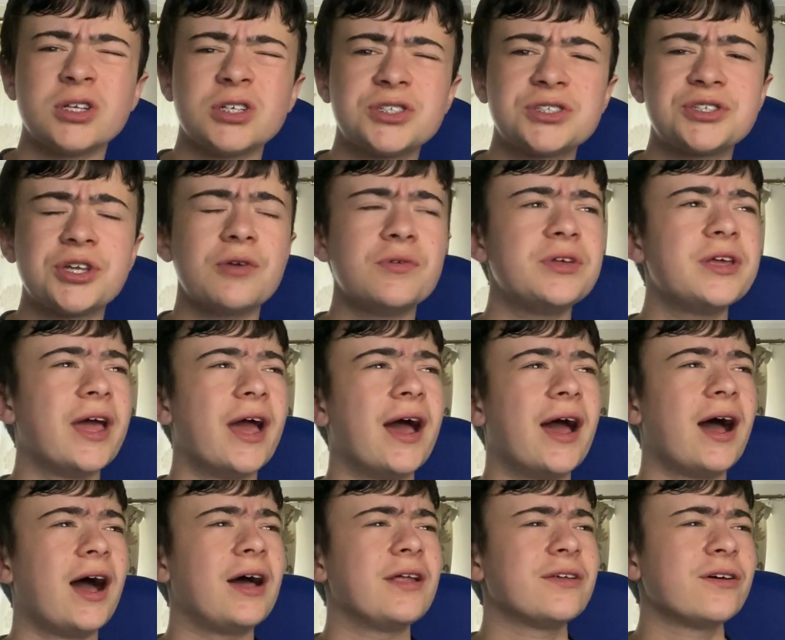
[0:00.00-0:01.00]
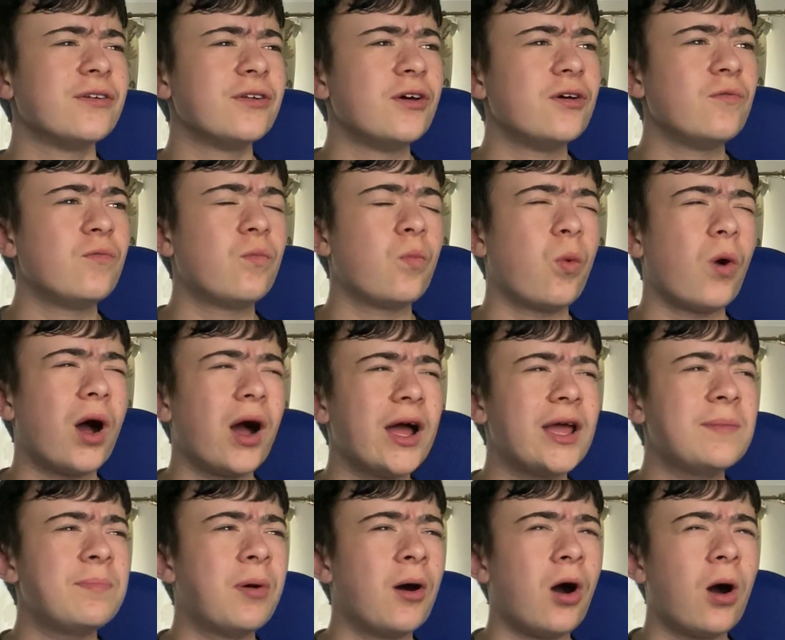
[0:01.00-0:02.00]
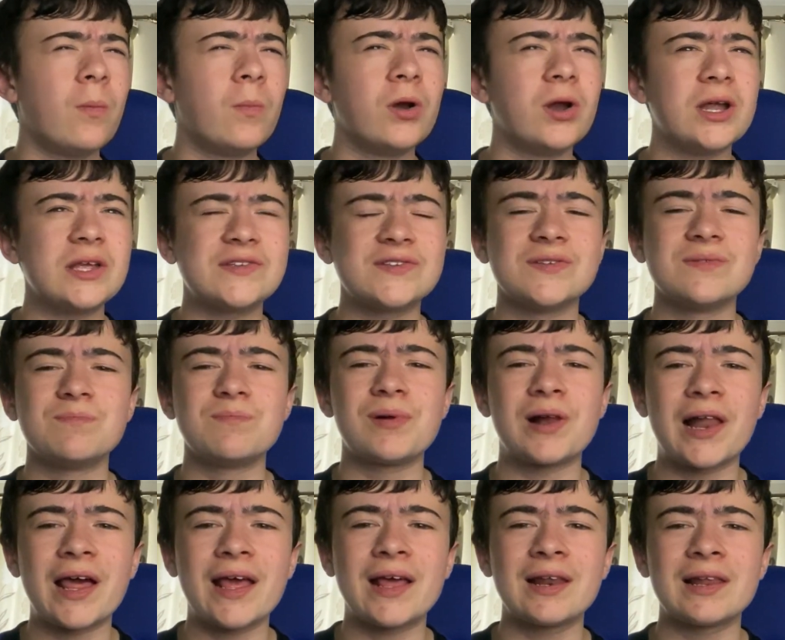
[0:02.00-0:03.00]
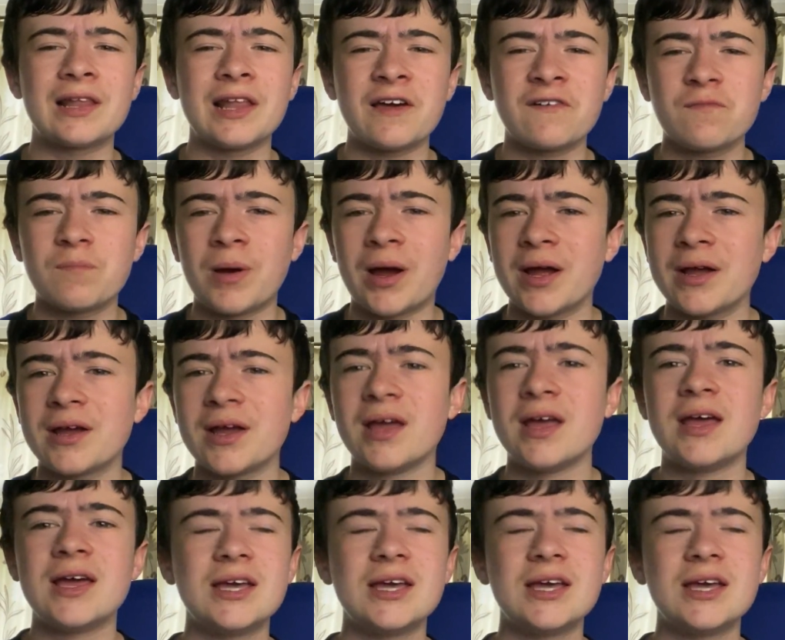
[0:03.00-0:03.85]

So yeah, I don't know why Palmer isn't playing left back.